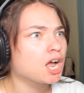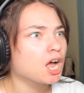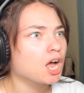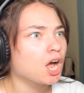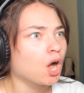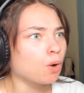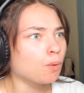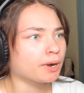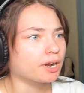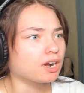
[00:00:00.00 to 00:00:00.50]

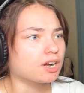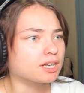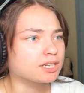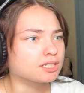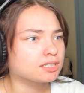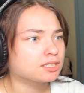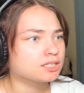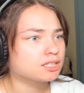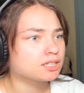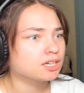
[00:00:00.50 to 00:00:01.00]
Oh my God.
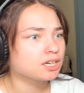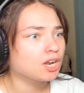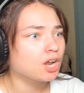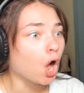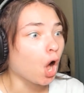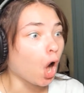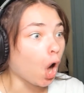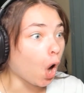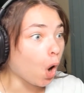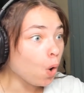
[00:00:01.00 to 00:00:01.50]

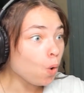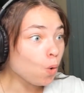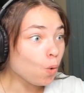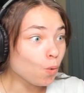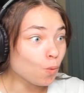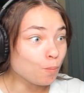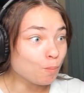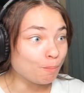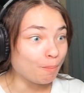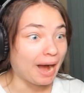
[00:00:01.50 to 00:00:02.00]

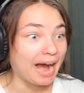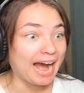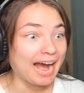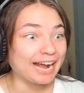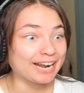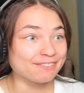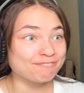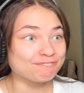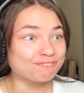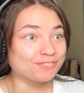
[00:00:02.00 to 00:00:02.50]
Oh
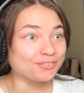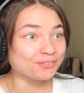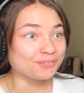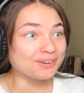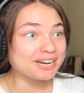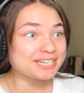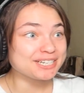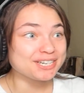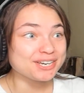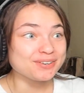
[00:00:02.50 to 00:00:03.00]
my
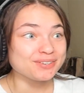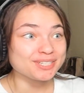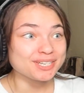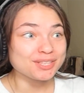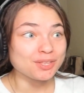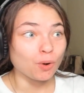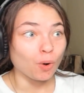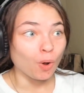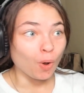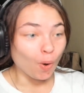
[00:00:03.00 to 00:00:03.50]
frick, do you see
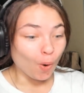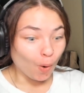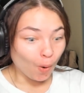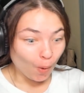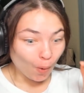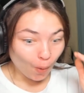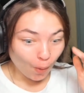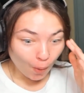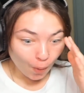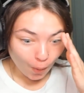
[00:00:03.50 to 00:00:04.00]

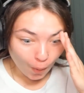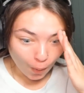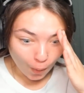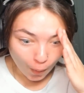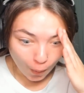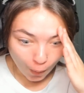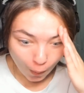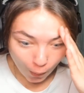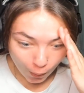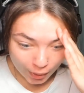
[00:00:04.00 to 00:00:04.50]

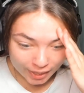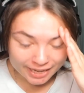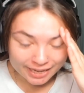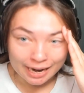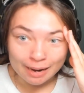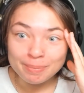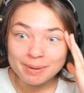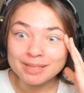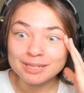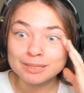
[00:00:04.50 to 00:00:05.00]
the can
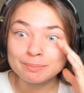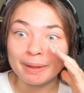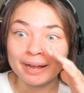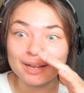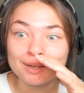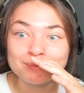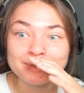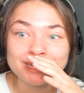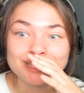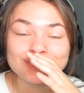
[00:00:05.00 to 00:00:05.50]
I be this
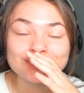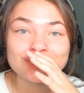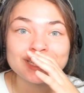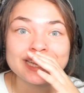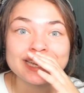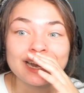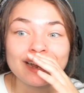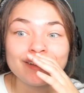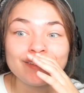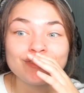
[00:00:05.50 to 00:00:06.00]
backup dancer?
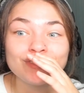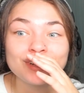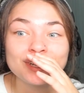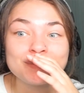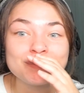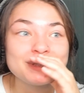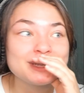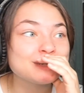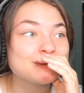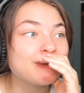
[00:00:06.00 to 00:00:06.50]
Can I
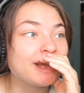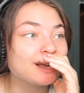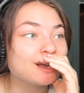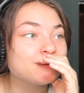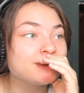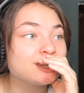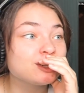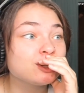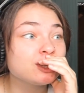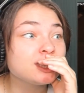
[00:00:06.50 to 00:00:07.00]
freaking be this
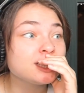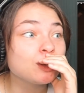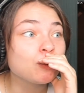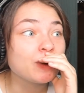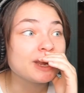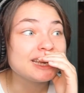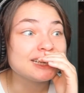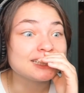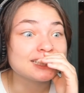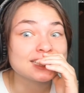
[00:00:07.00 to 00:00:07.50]
backup dancer? Do you see the
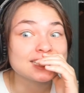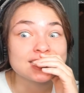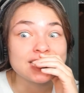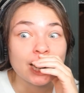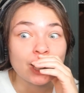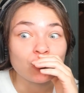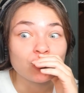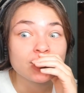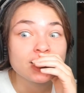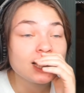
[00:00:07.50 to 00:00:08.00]
way he's
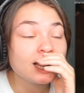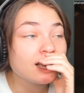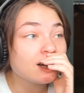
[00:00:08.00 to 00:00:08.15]
staring at